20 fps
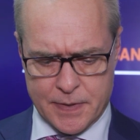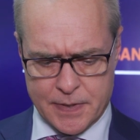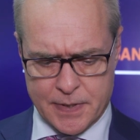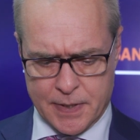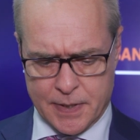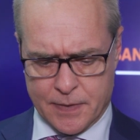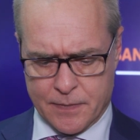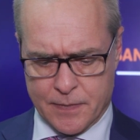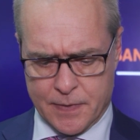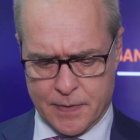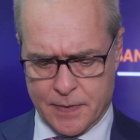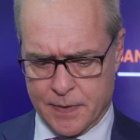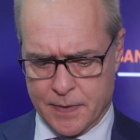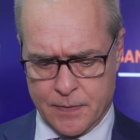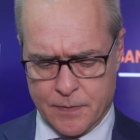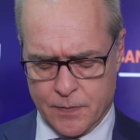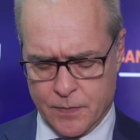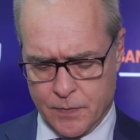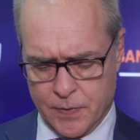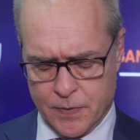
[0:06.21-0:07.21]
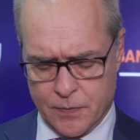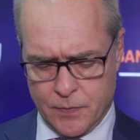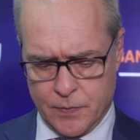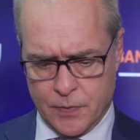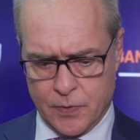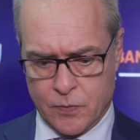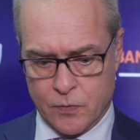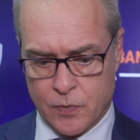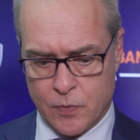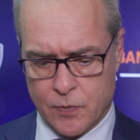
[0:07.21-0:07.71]
The second one, I do, we,
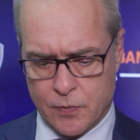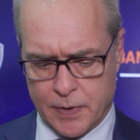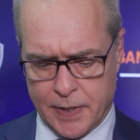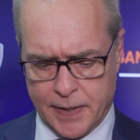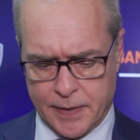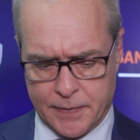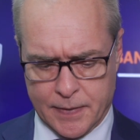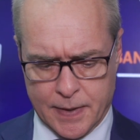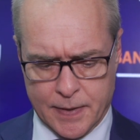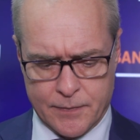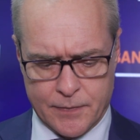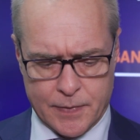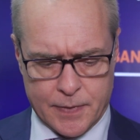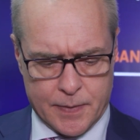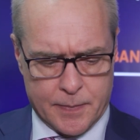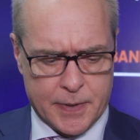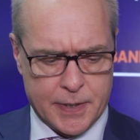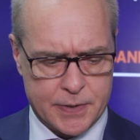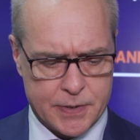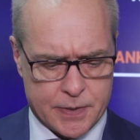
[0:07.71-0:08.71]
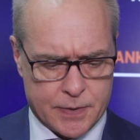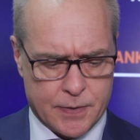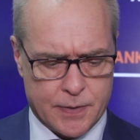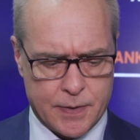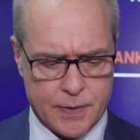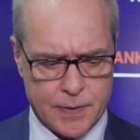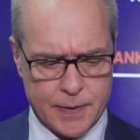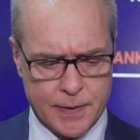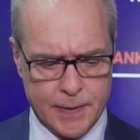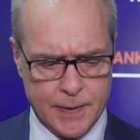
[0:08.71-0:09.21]
we won't like that very much at
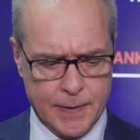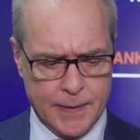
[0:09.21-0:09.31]
all.